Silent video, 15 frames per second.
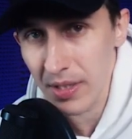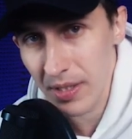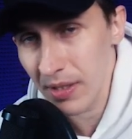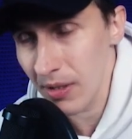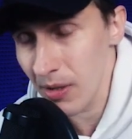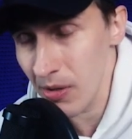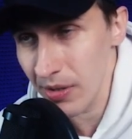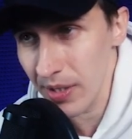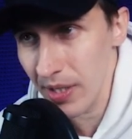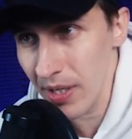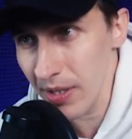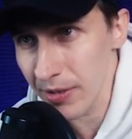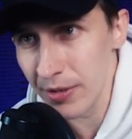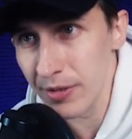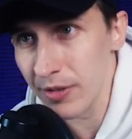kill all the
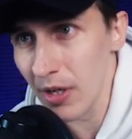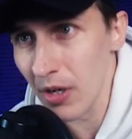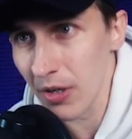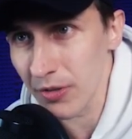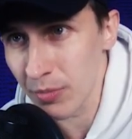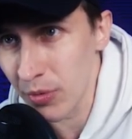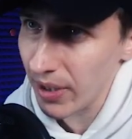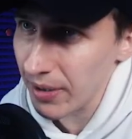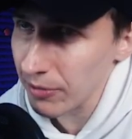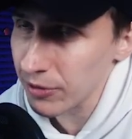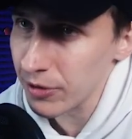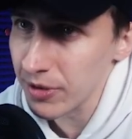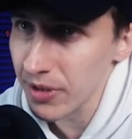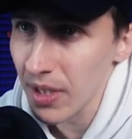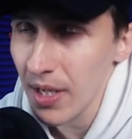other DAWs
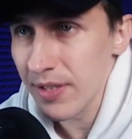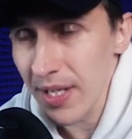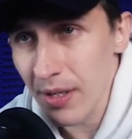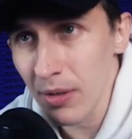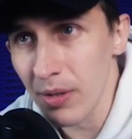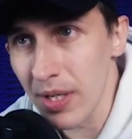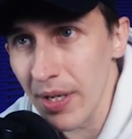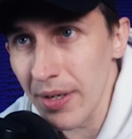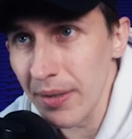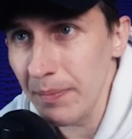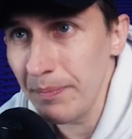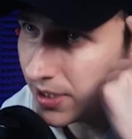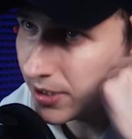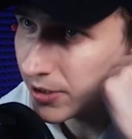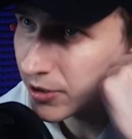browsers. Take a look at it.
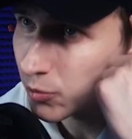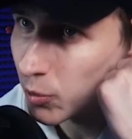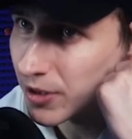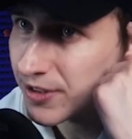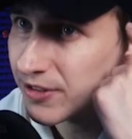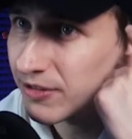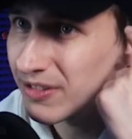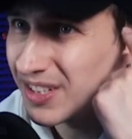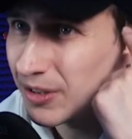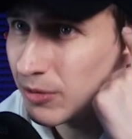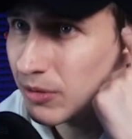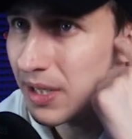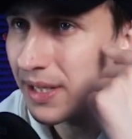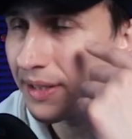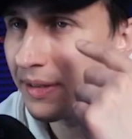Here's what's
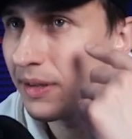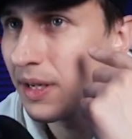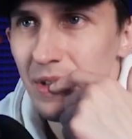new, and